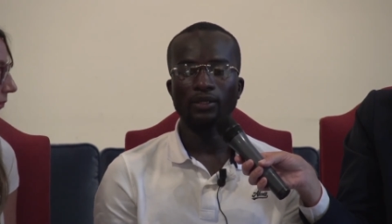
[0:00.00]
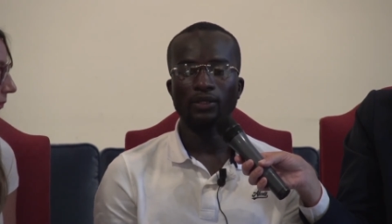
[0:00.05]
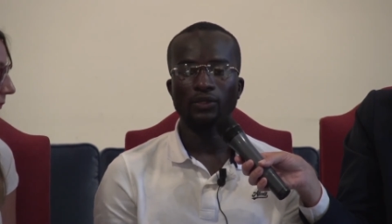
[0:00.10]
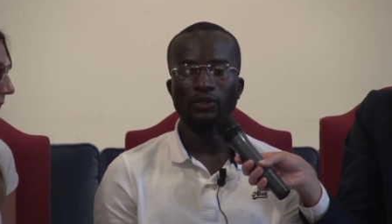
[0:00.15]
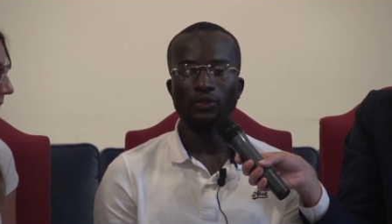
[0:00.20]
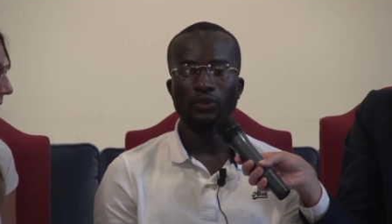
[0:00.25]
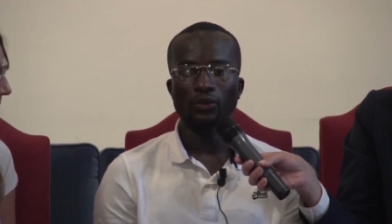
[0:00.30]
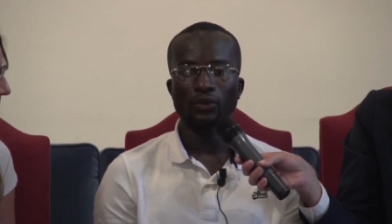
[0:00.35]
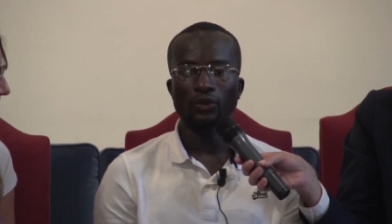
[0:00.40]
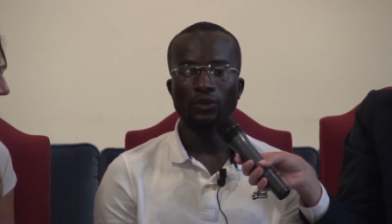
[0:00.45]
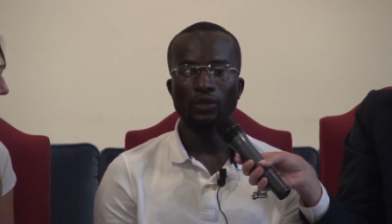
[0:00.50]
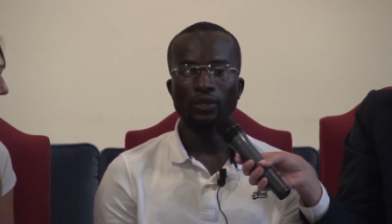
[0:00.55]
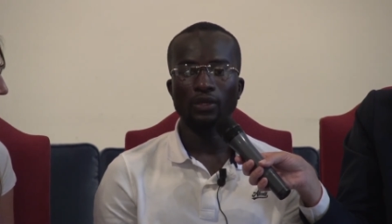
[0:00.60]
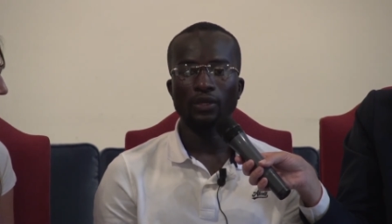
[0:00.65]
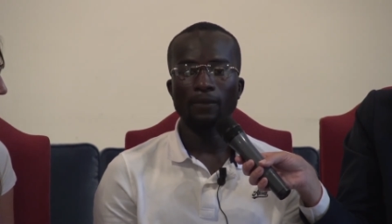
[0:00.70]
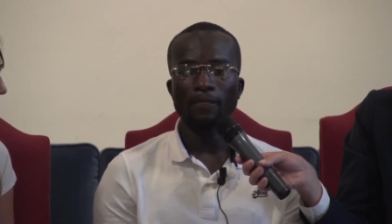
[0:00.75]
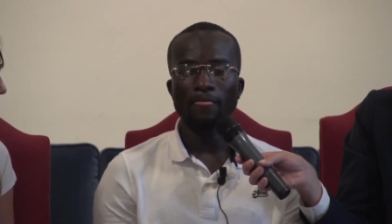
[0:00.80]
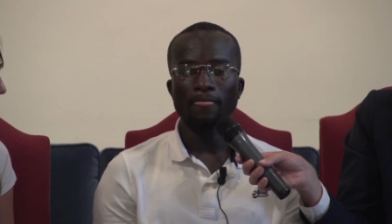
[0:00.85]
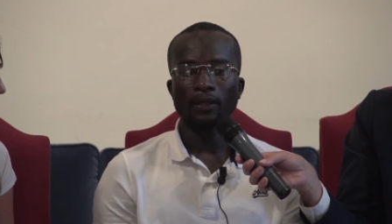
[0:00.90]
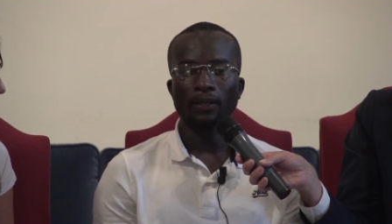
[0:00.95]
So
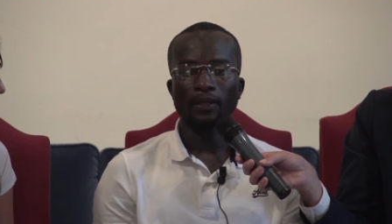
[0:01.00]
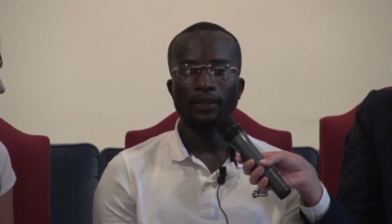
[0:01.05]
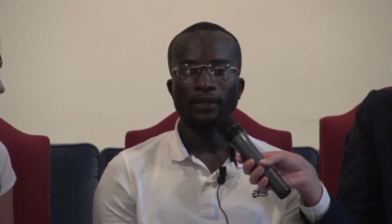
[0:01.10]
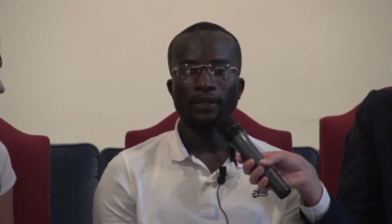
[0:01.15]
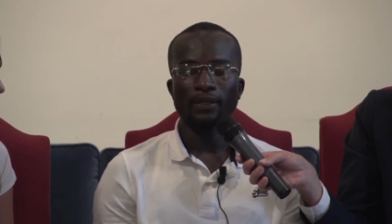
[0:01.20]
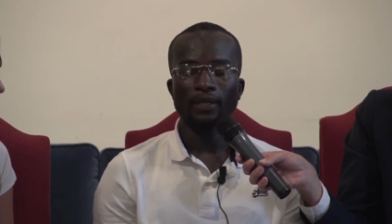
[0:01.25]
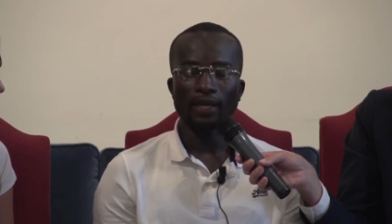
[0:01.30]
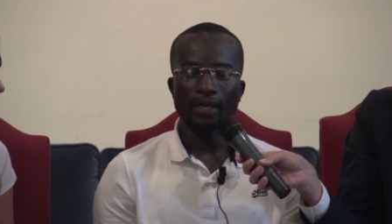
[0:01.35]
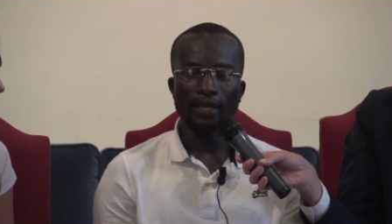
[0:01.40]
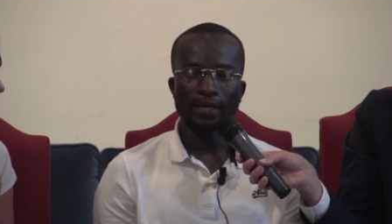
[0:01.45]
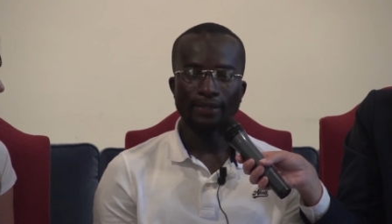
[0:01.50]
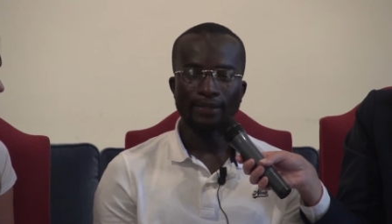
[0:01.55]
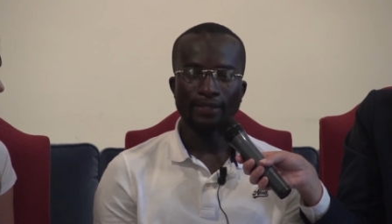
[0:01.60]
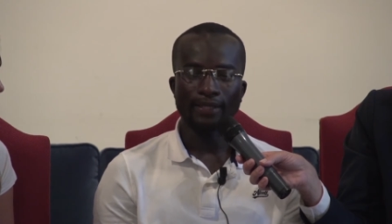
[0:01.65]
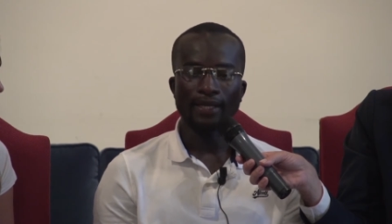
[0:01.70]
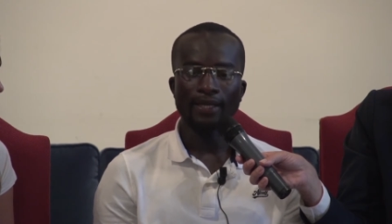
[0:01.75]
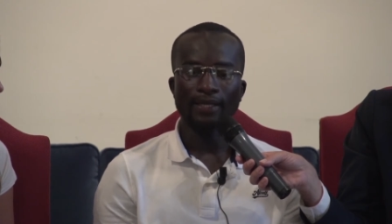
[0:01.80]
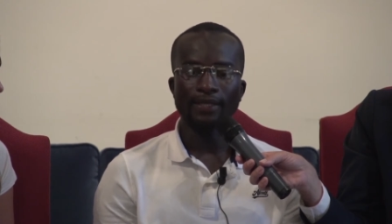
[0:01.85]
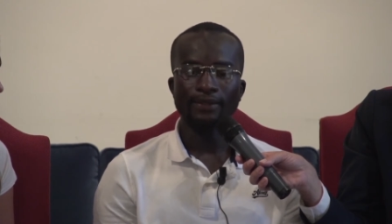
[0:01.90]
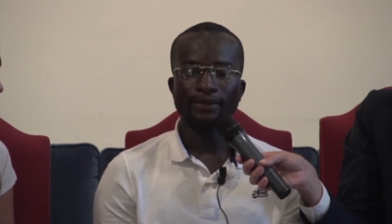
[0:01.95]
I
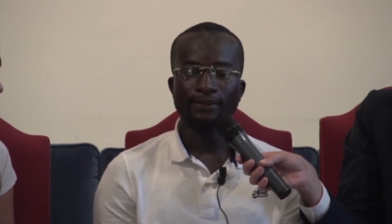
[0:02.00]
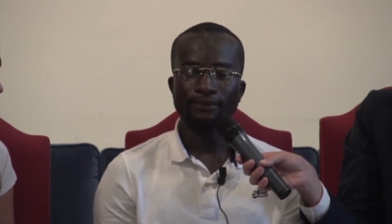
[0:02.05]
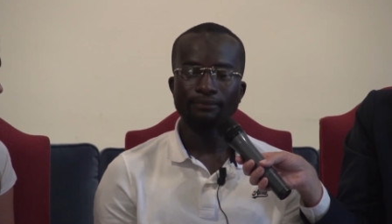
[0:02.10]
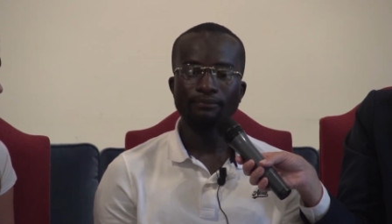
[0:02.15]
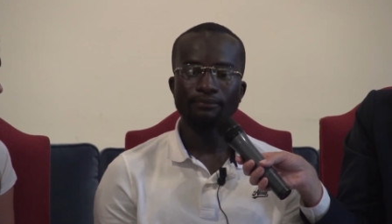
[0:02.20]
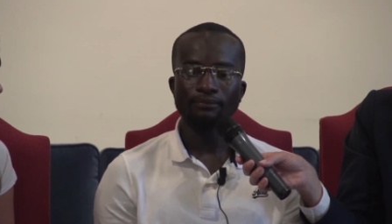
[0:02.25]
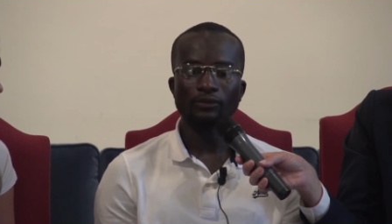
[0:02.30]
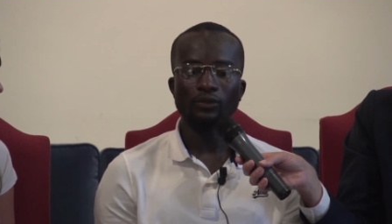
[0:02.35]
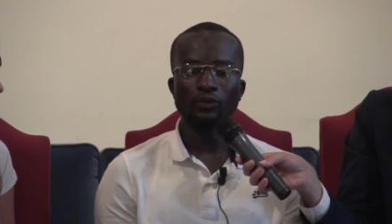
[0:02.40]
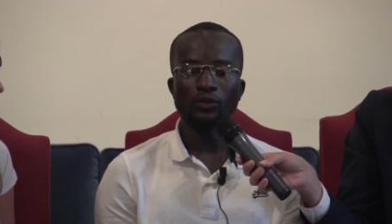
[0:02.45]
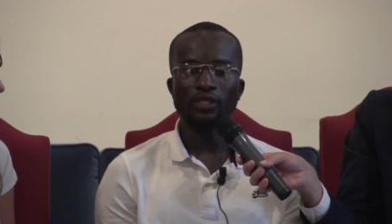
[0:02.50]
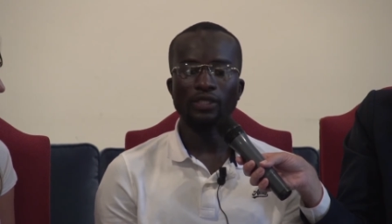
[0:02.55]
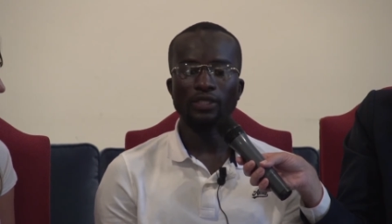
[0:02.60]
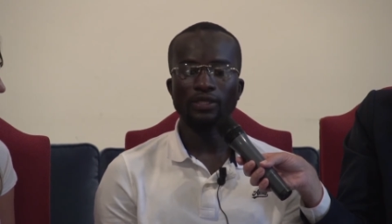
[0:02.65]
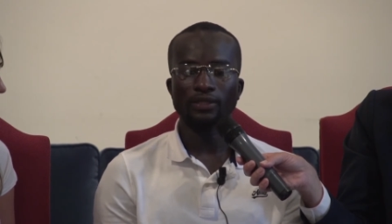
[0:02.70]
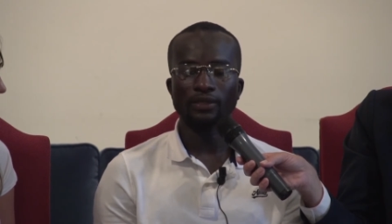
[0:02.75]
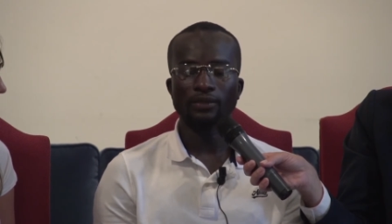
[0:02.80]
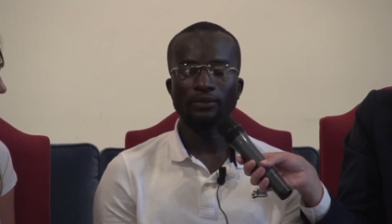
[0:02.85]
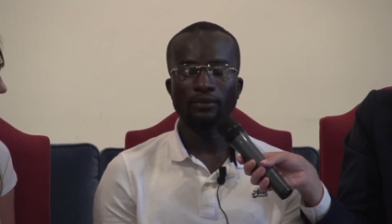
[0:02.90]
tried, we,